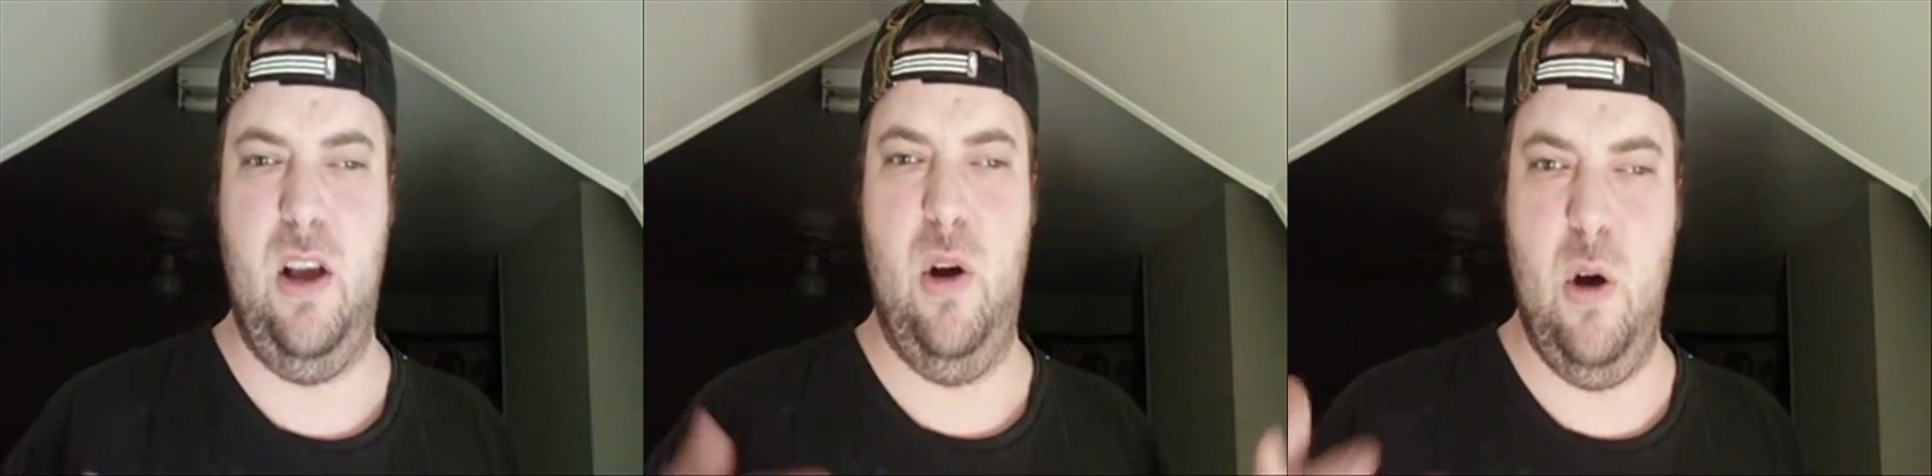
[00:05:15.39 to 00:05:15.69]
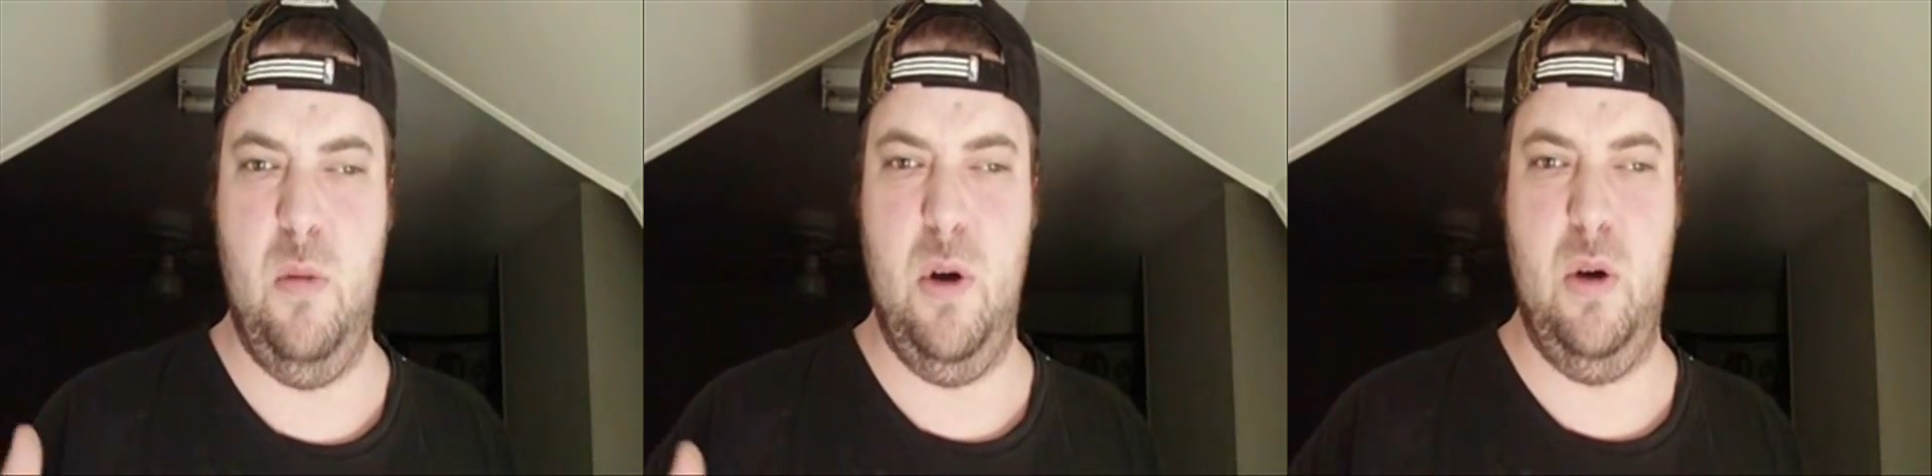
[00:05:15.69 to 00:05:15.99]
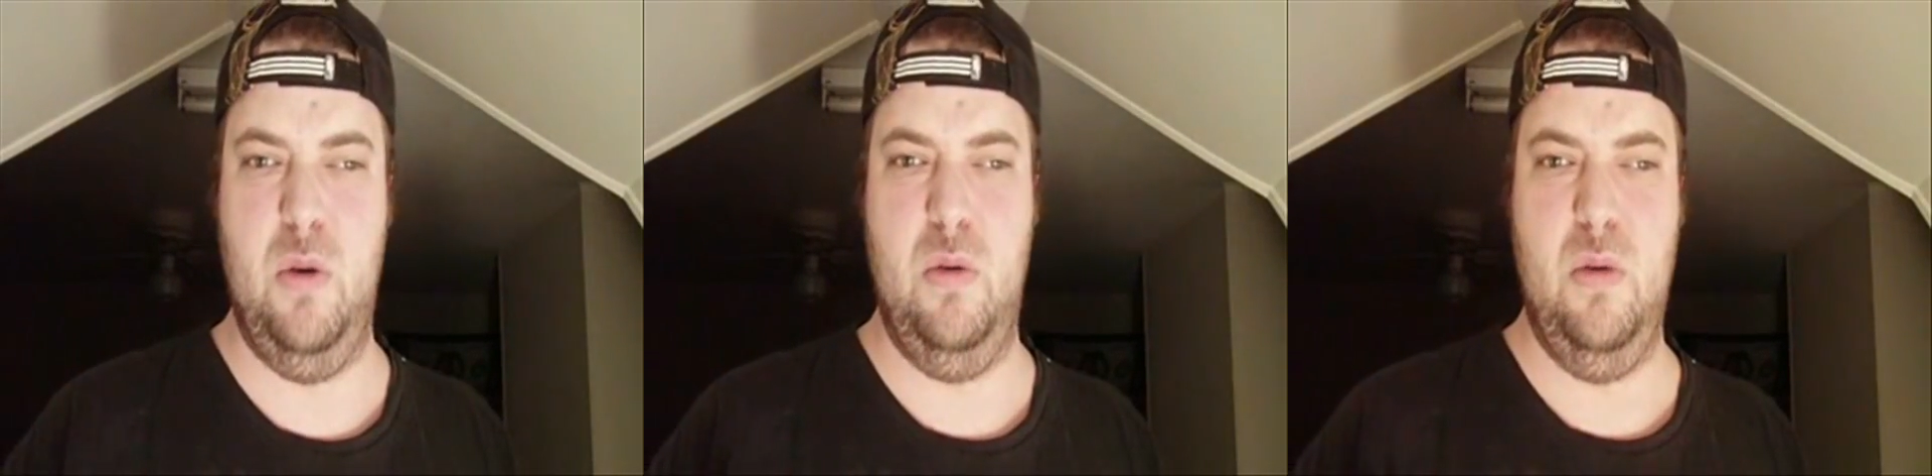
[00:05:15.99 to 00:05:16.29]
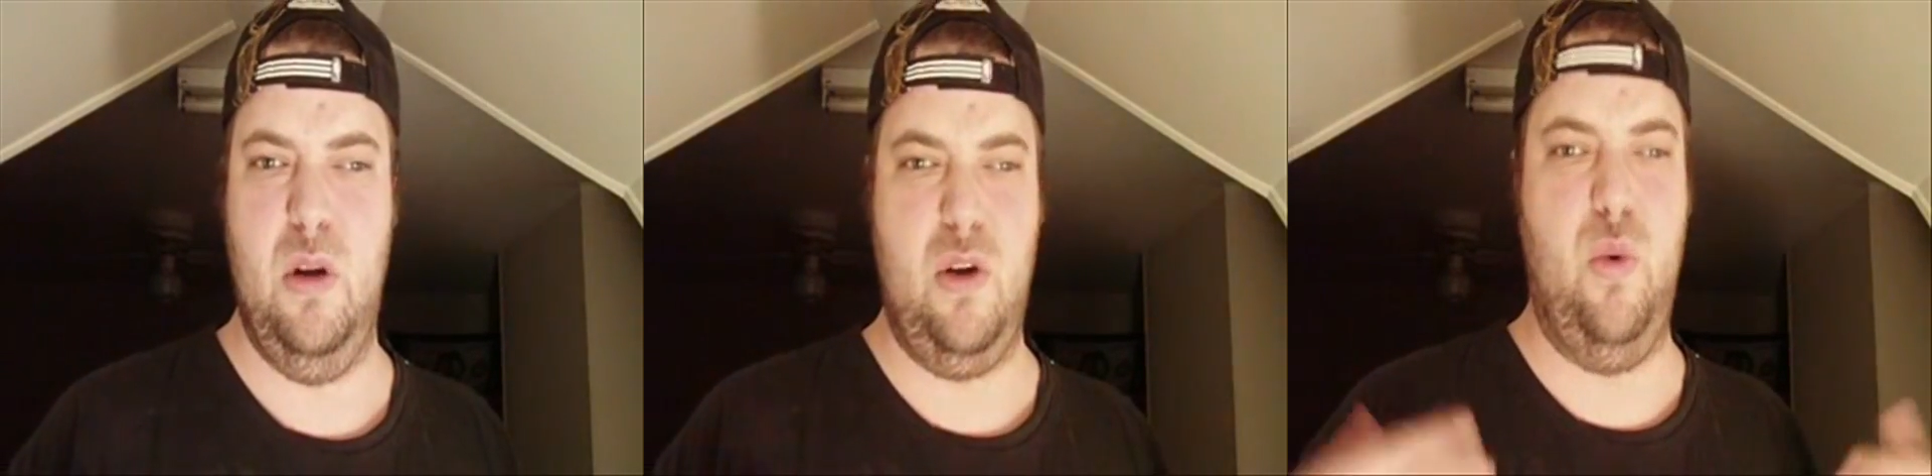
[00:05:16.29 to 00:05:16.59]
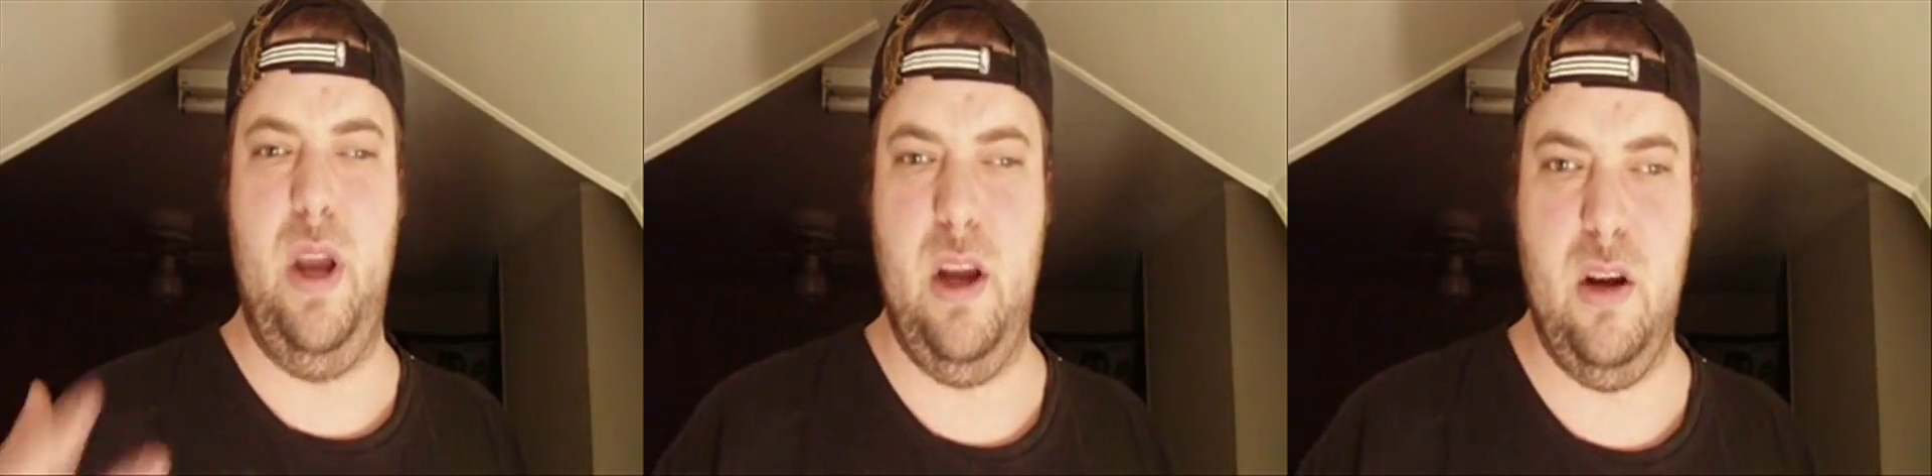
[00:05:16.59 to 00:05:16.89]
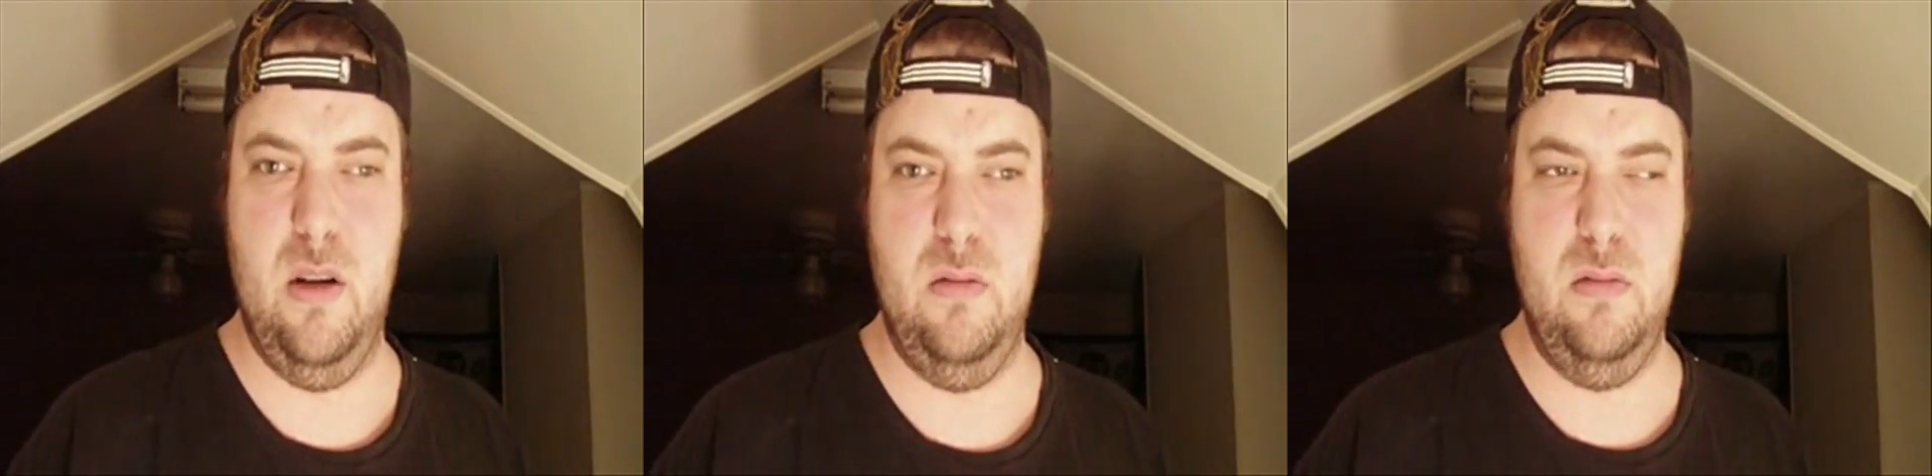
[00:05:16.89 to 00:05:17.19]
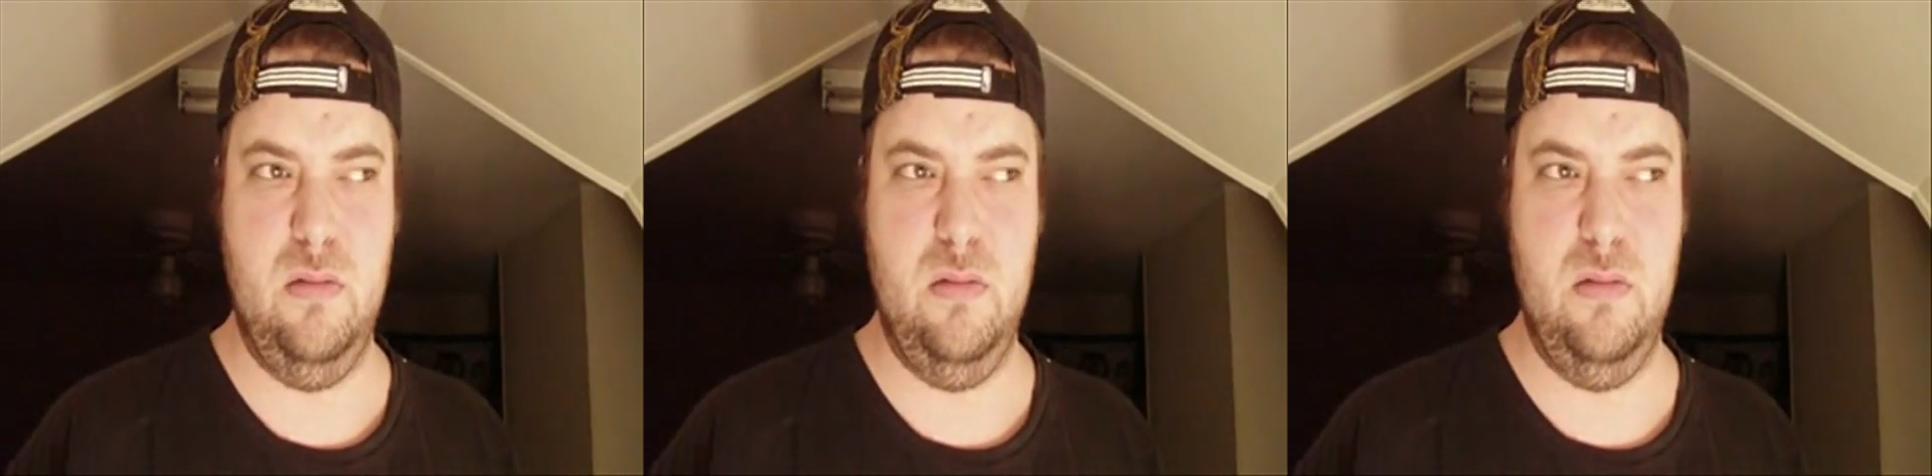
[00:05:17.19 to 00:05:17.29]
a homo, a queer,